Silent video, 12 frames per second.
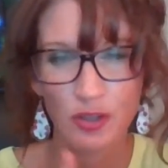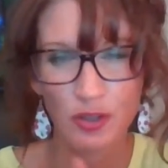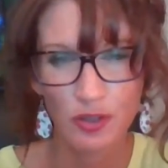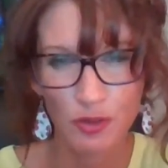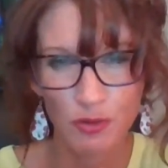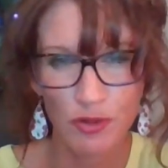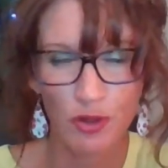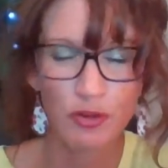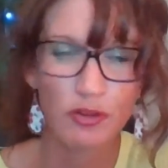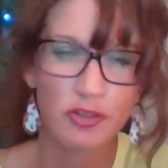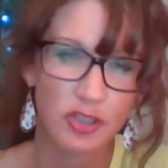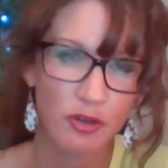You know
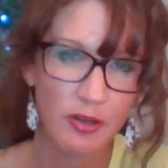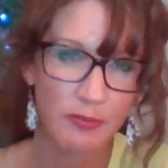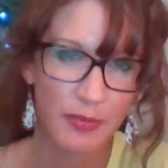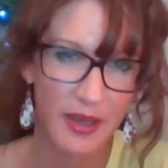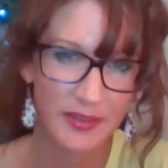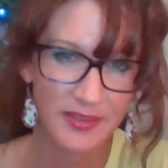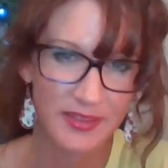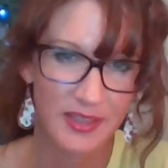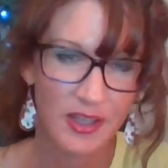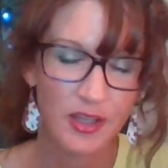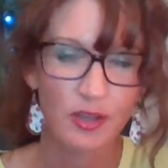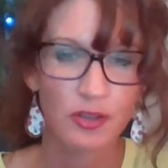your student best.
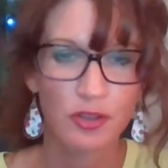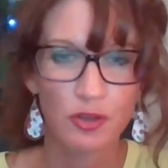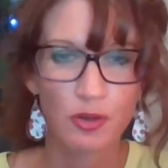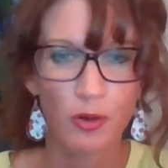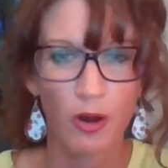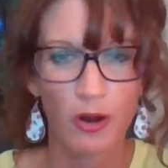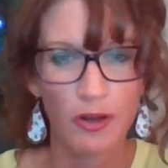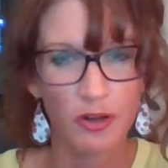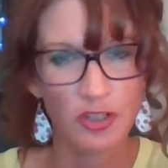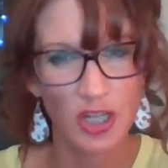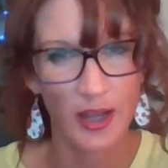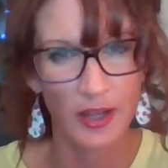You are your
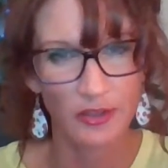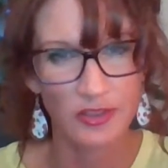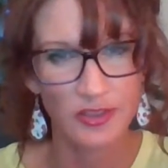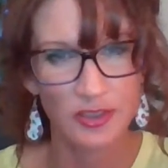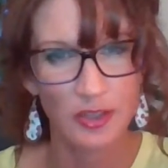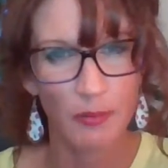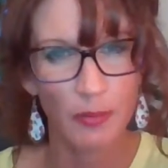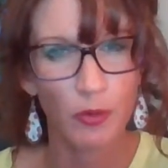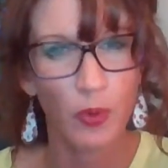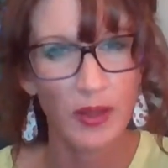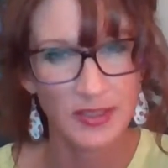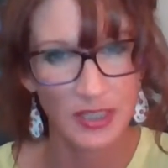child's
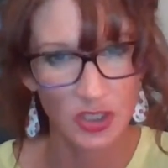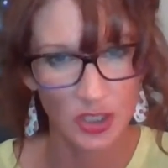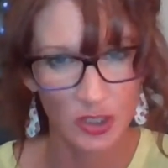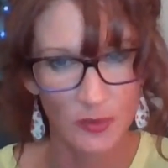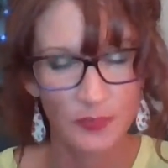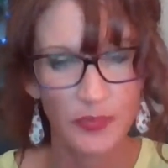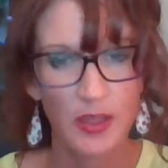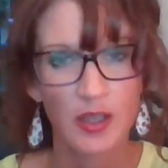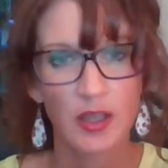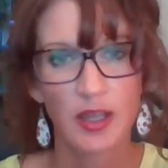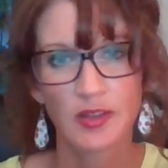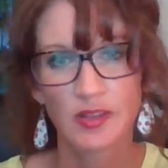#1 teacher.
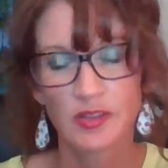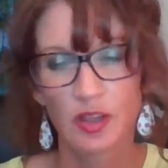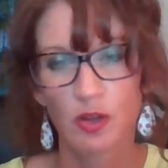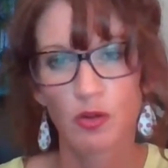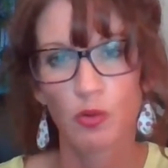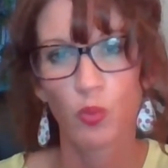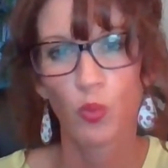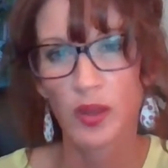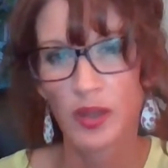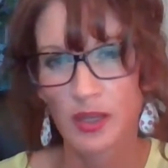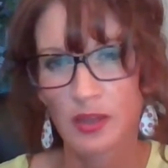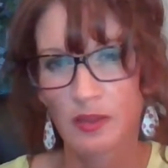And so
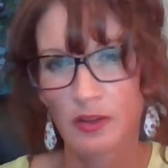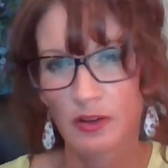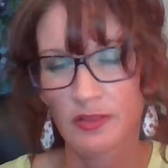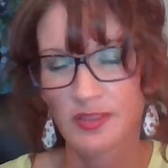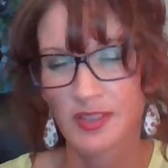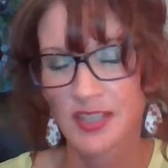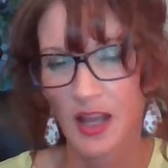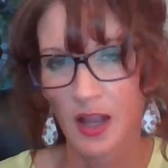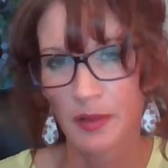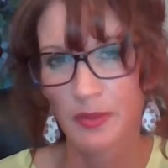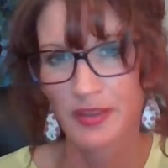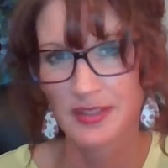when there is a
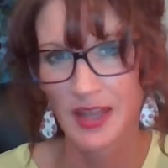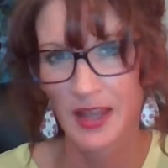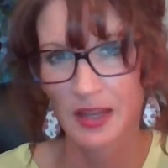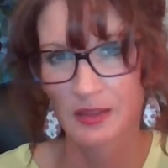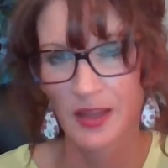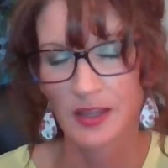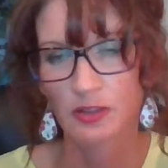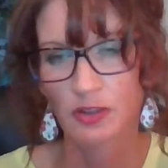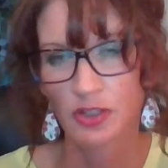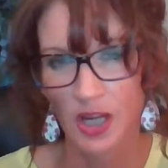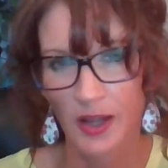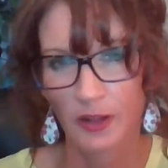time in the day that
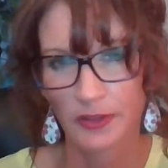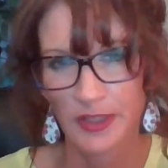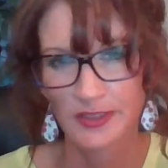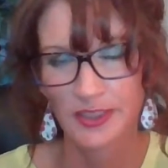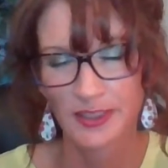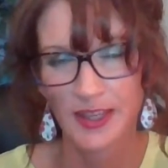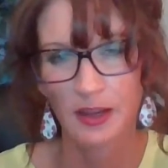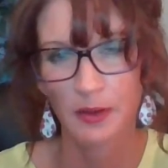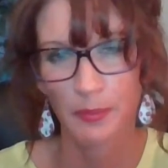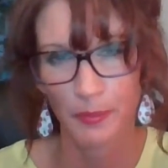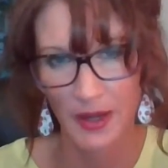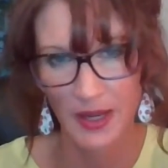your child needs to take a
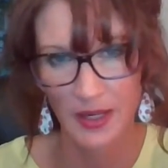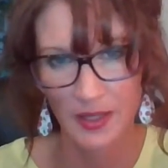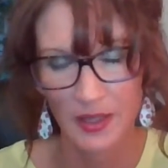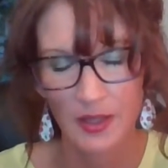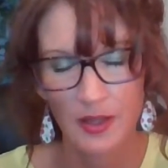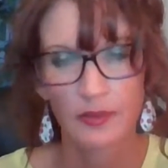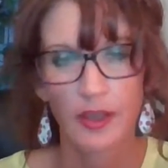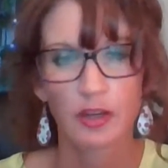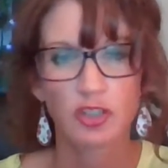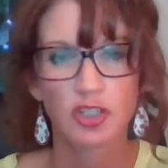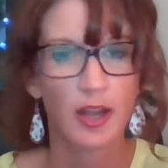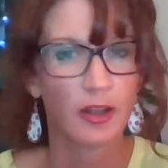break, that
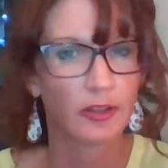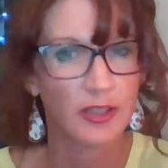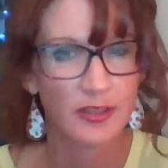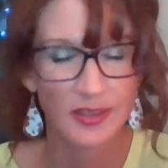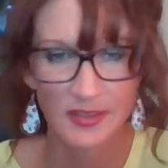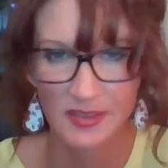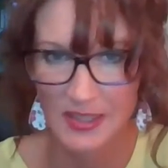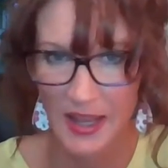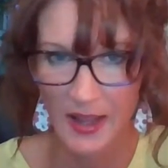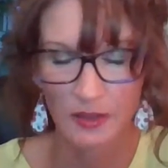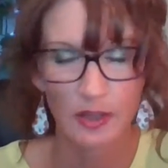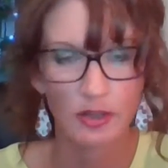your child needs a
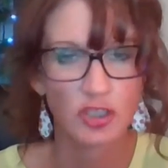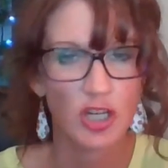snack, that your